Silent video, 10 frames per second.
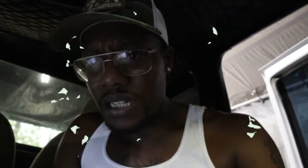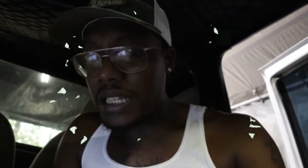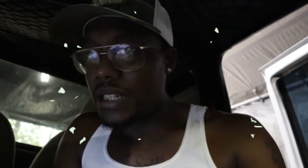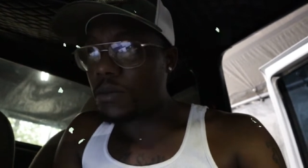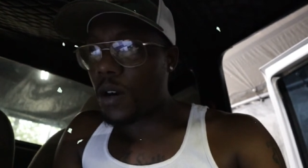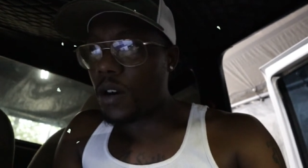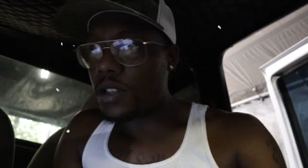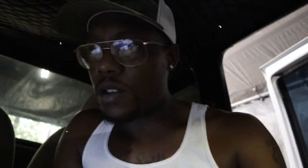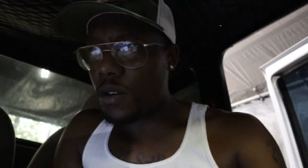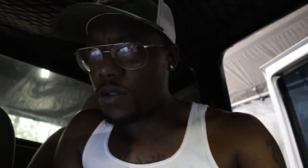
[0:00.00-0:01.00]
delete them or,
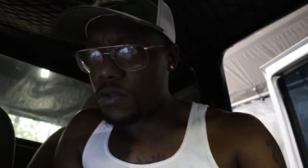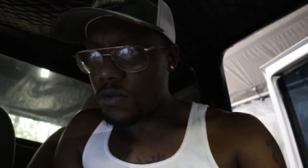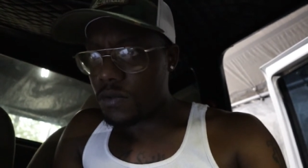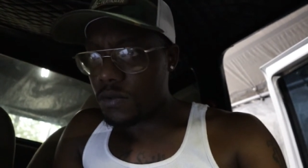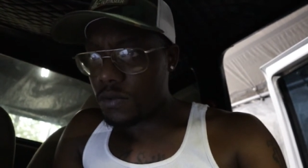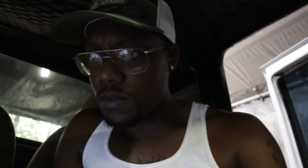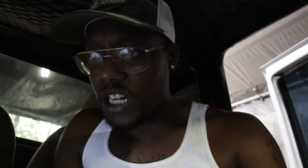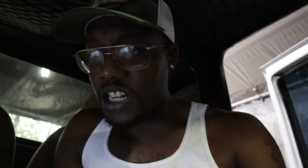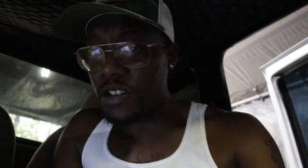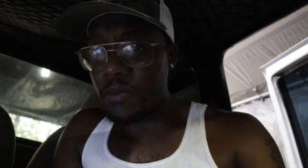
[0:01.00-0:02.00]
you know,
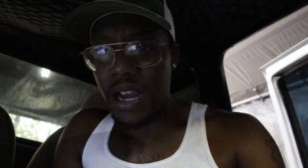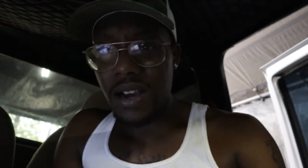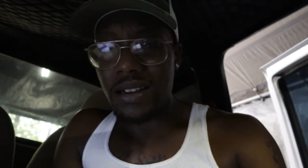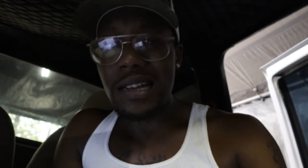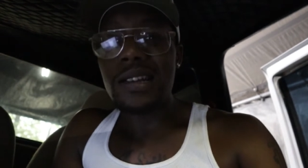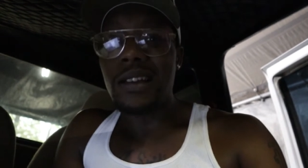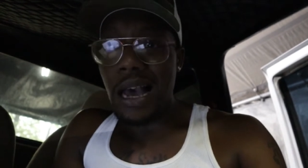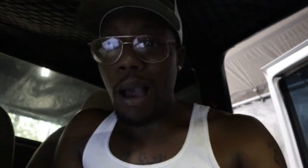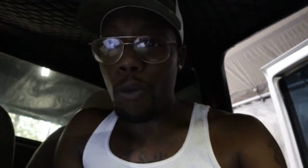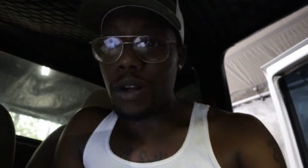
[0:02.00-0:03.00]
clear them out.
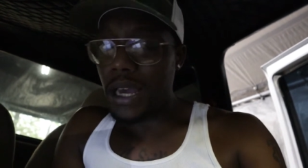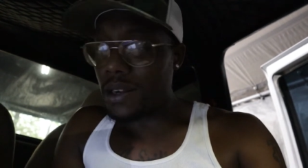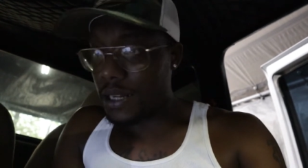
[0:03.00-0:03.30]
I want to